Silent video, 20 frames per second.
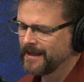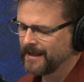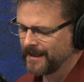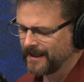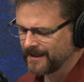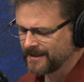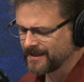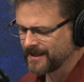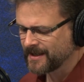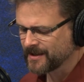
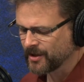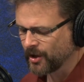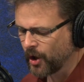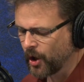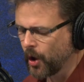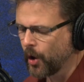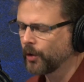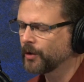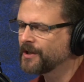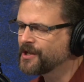It says the
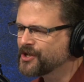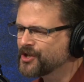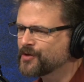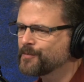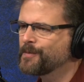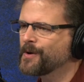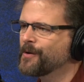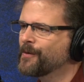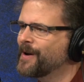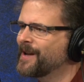Holy
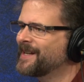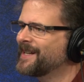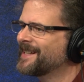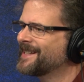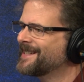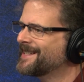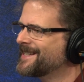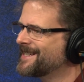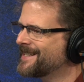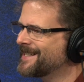Spirit
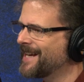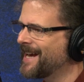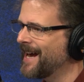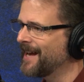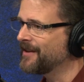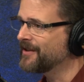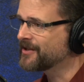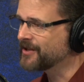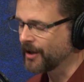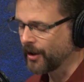
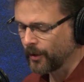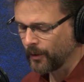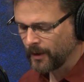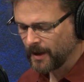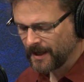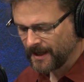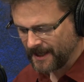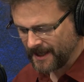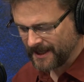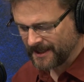said. So
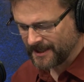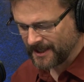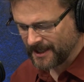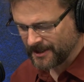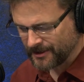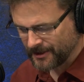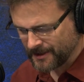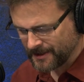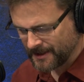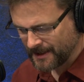he
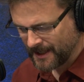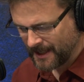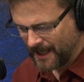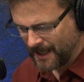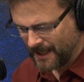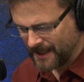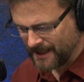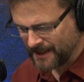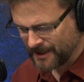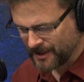teaches,
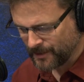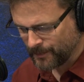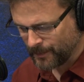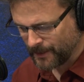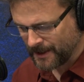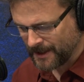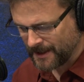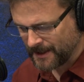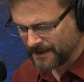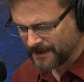he
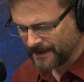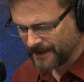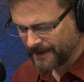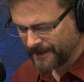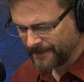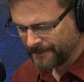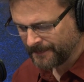speaks.